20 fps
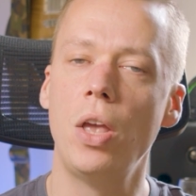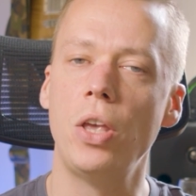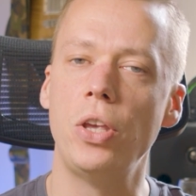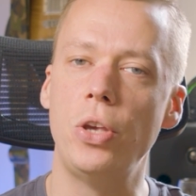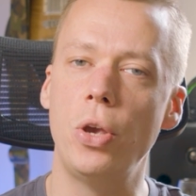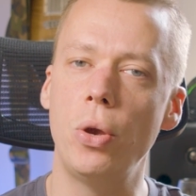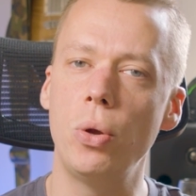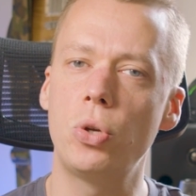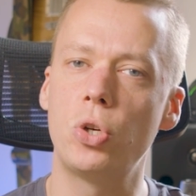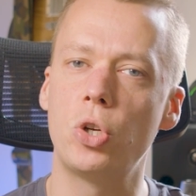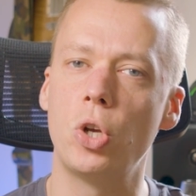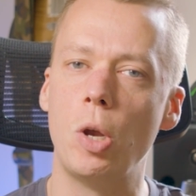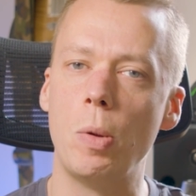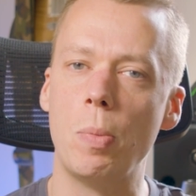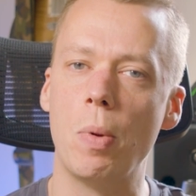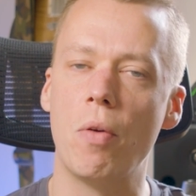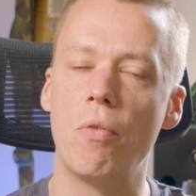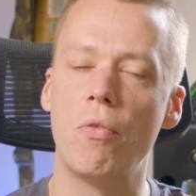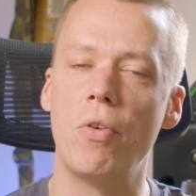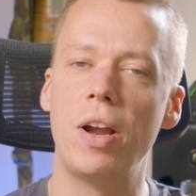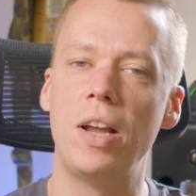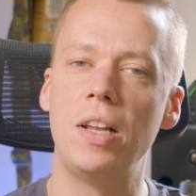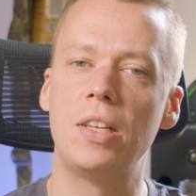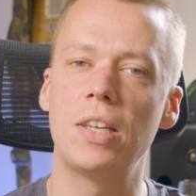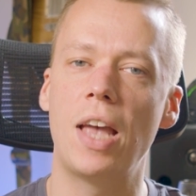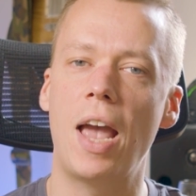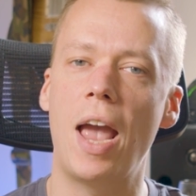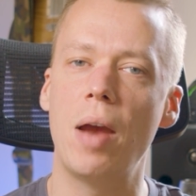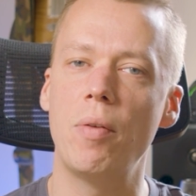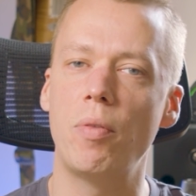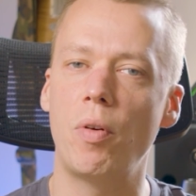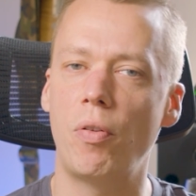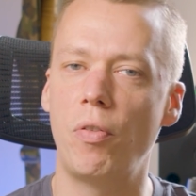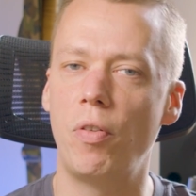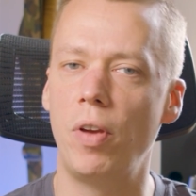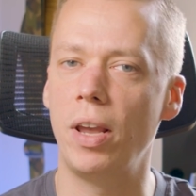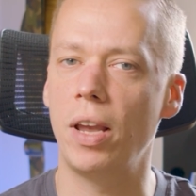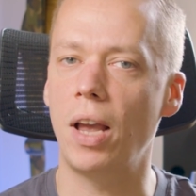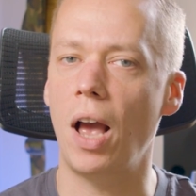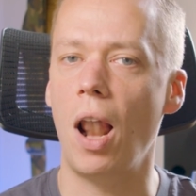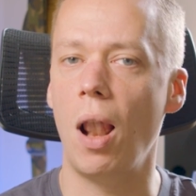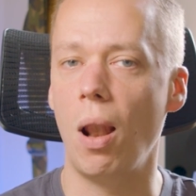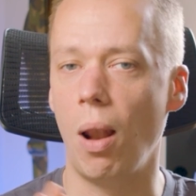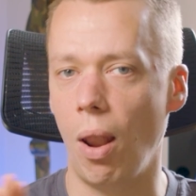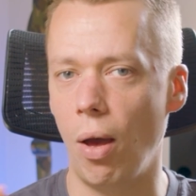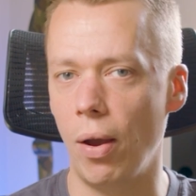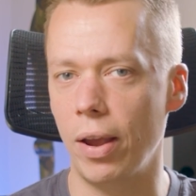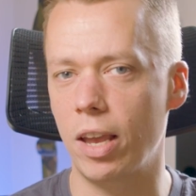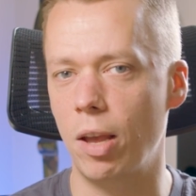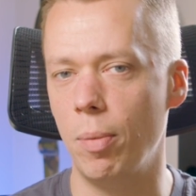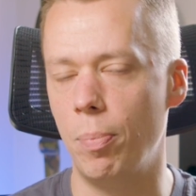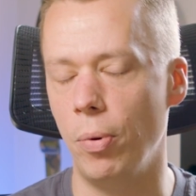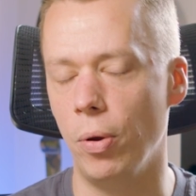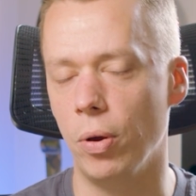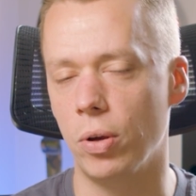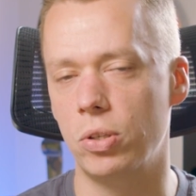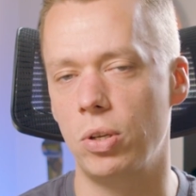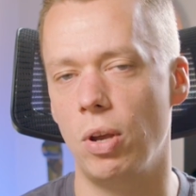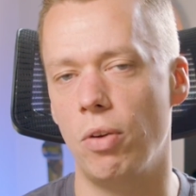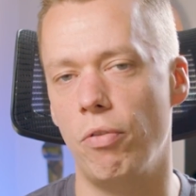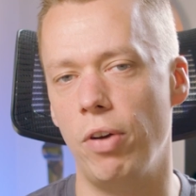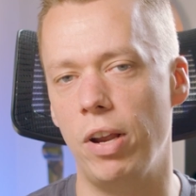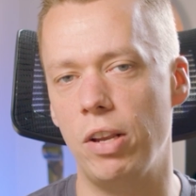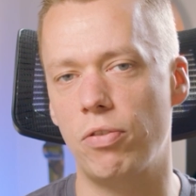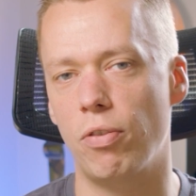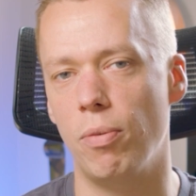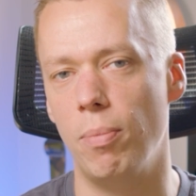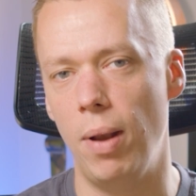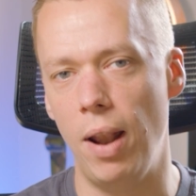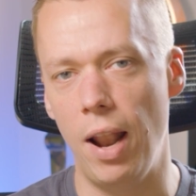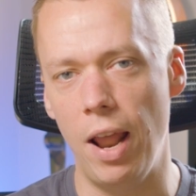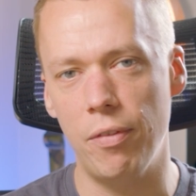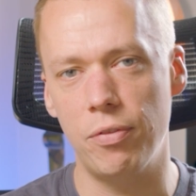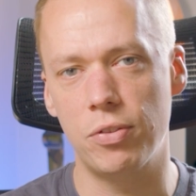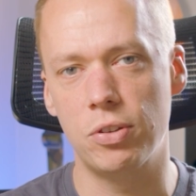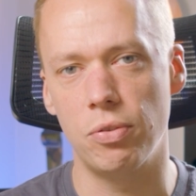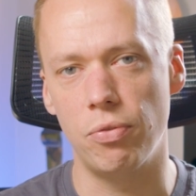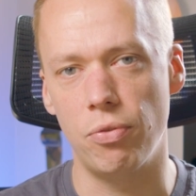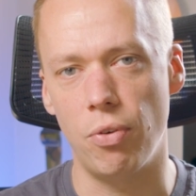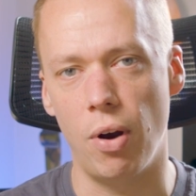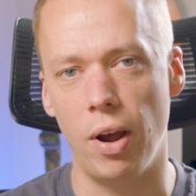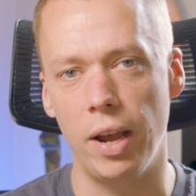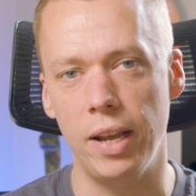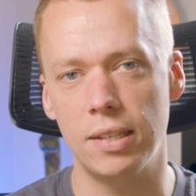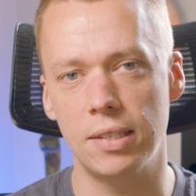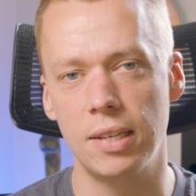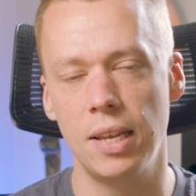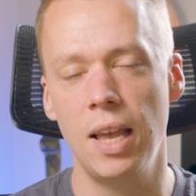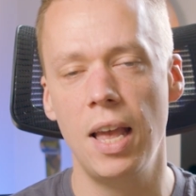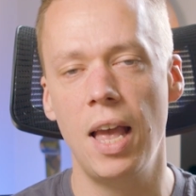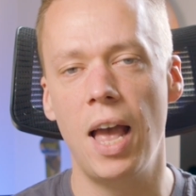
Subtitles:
YouTube reads everything like a book, so it reads from left to right,